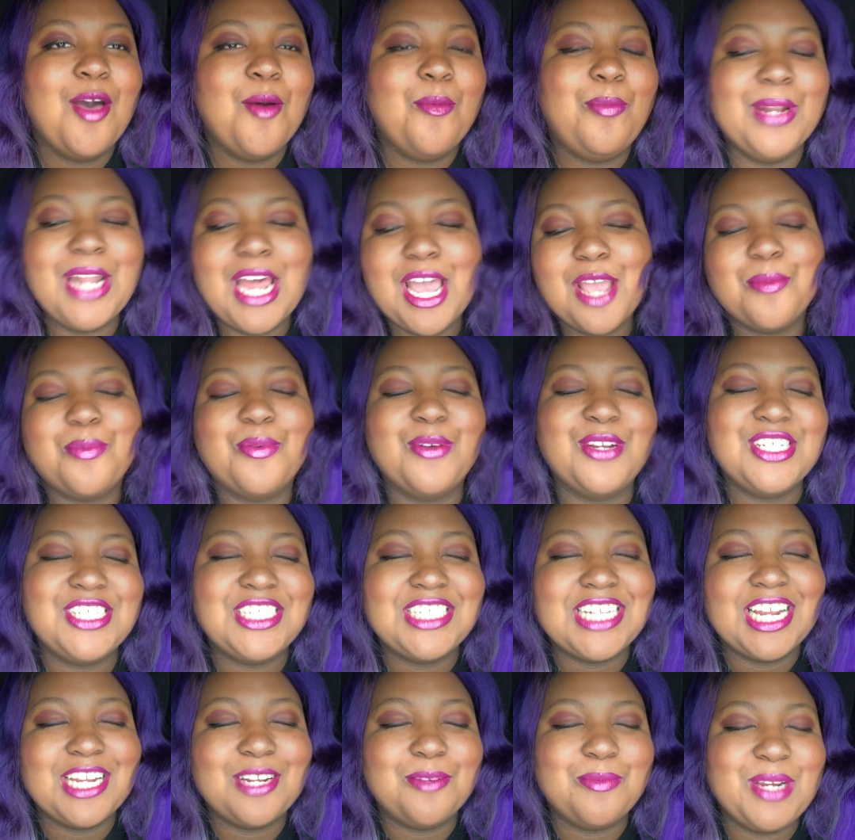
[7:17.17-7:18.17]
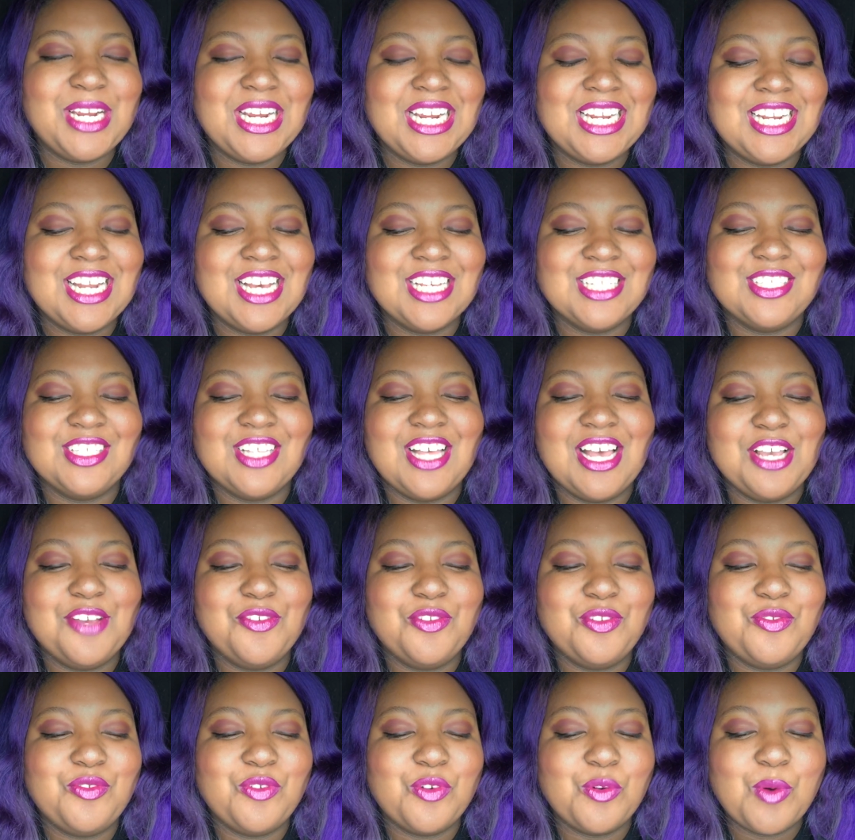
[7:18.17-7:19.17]
But I appreciate American Hustle
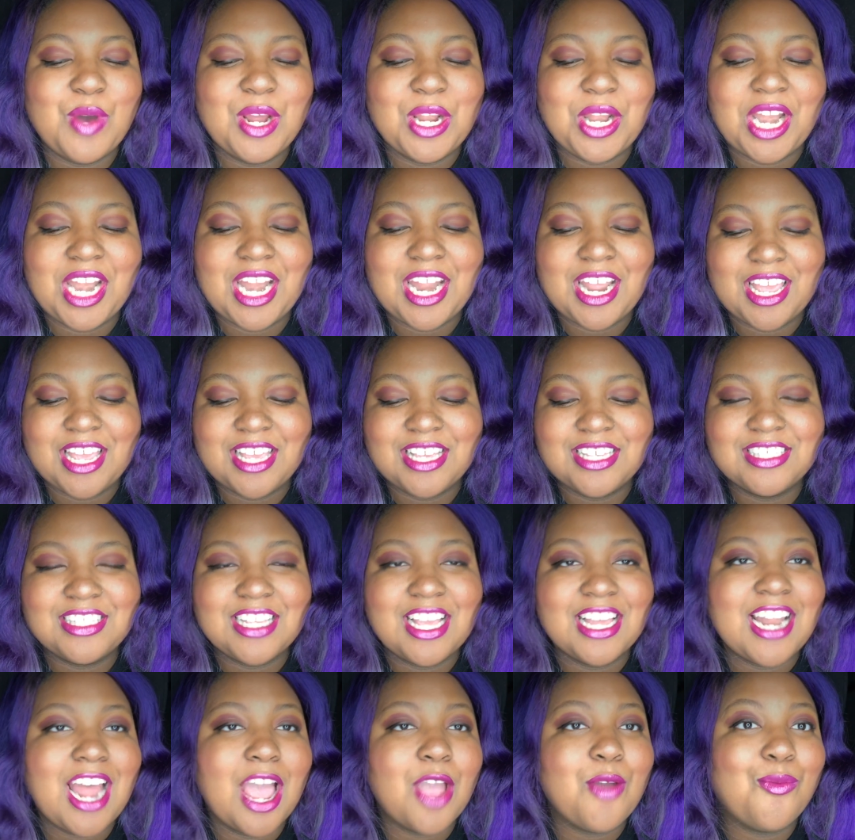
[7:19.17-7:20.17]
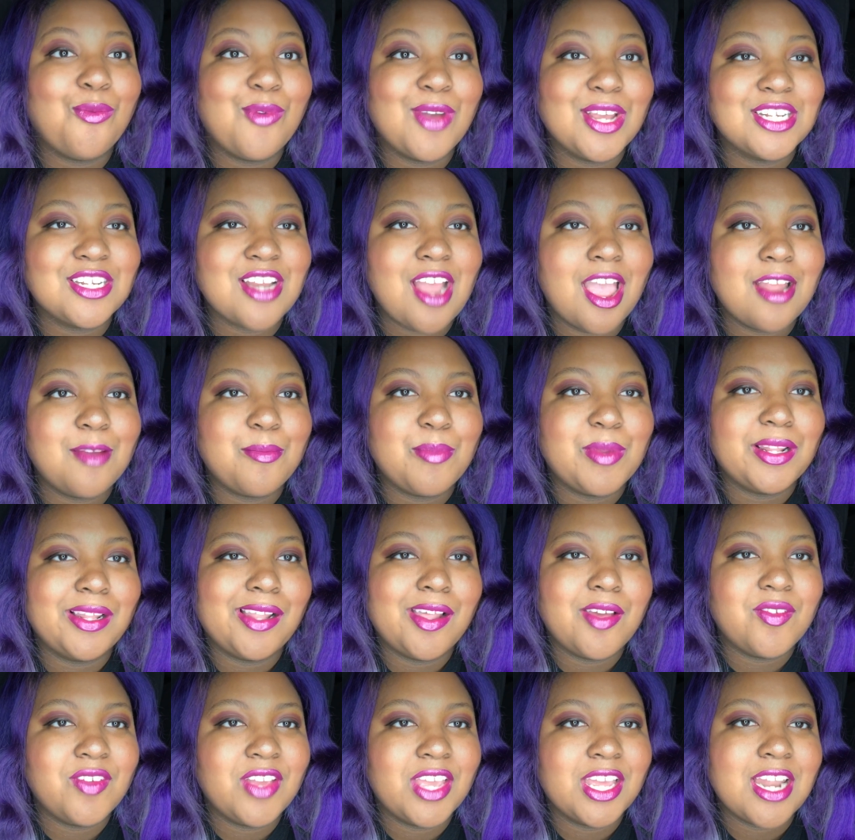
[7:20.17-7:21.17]
Live for what it is, and I wish I had been
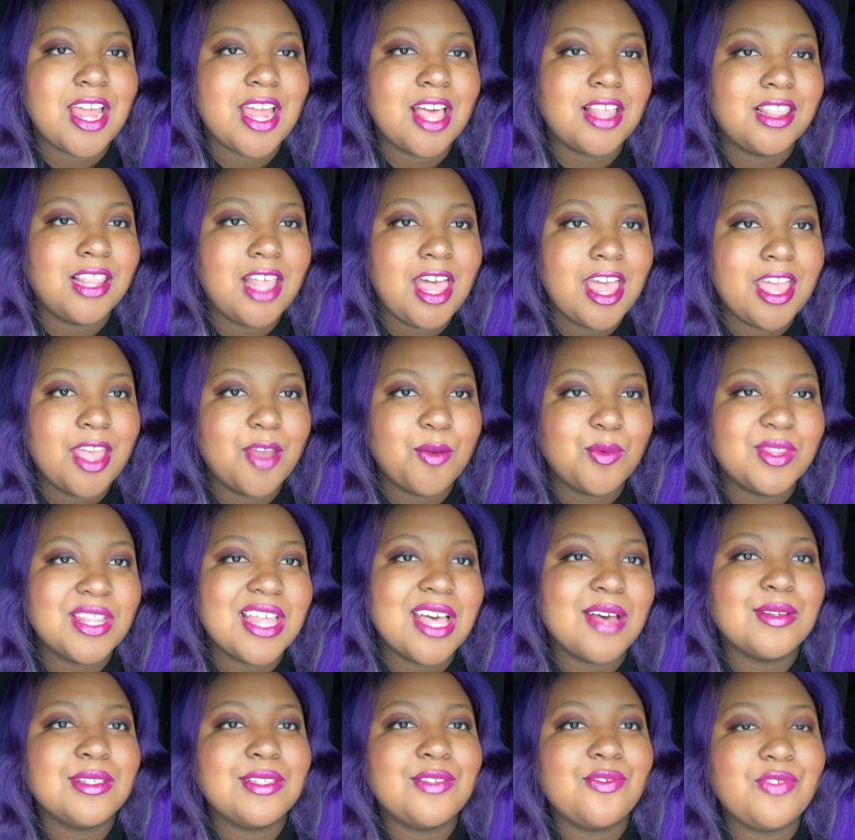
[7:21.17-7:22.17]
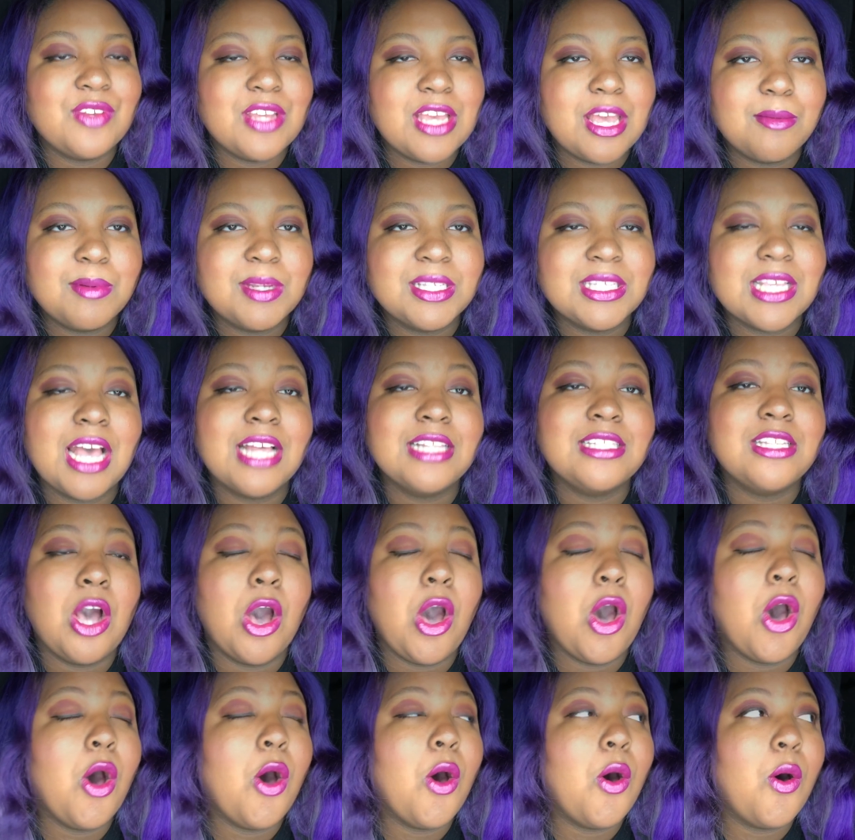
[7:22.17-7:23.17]
living in LA when that was filmed, because I
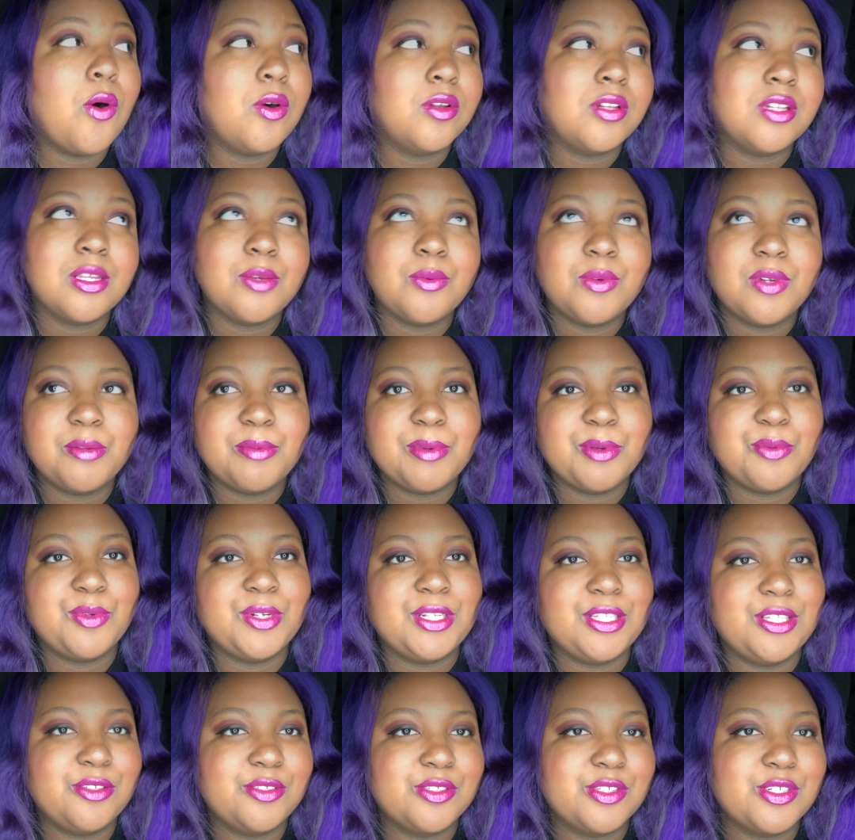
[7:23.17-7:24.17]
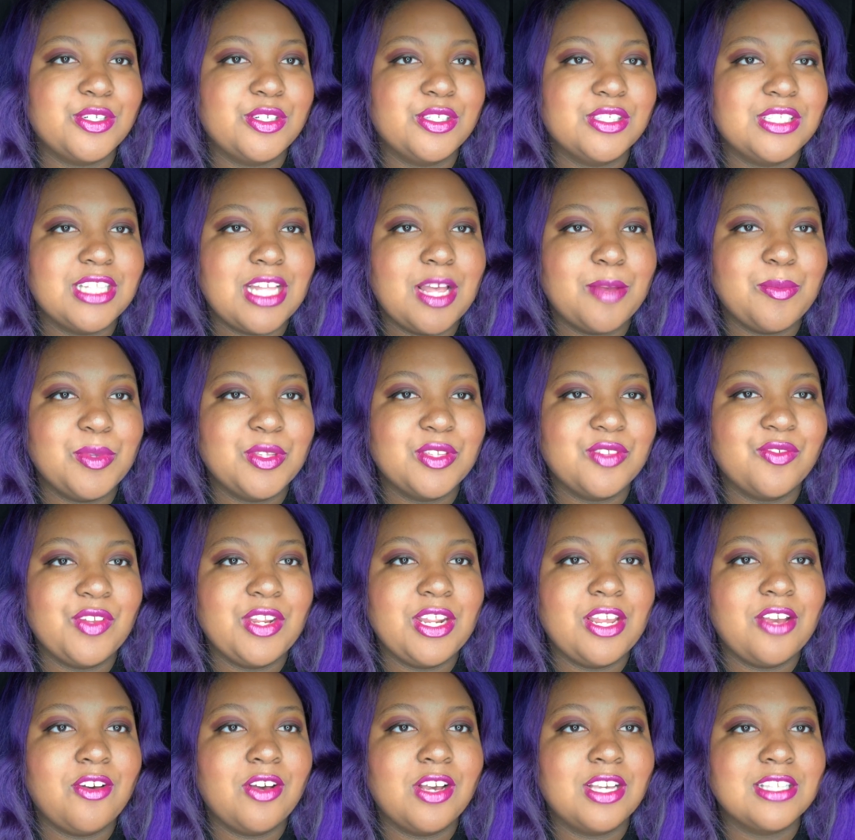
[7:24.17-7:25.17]
totally would have been one of those girls in that music
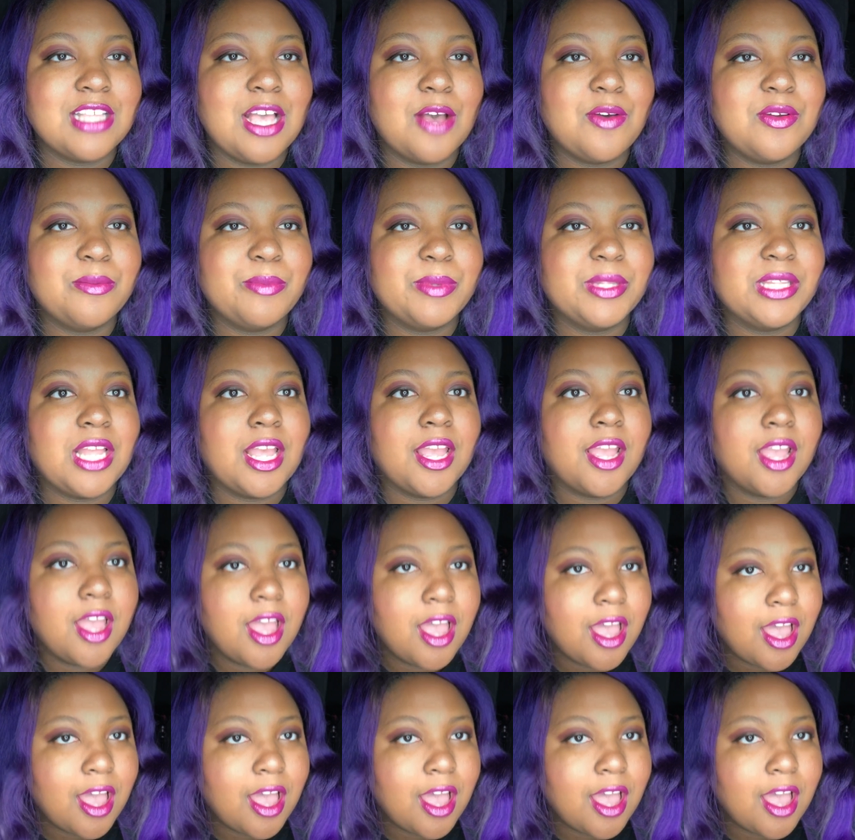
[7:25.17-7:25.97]
video, because I would have been like,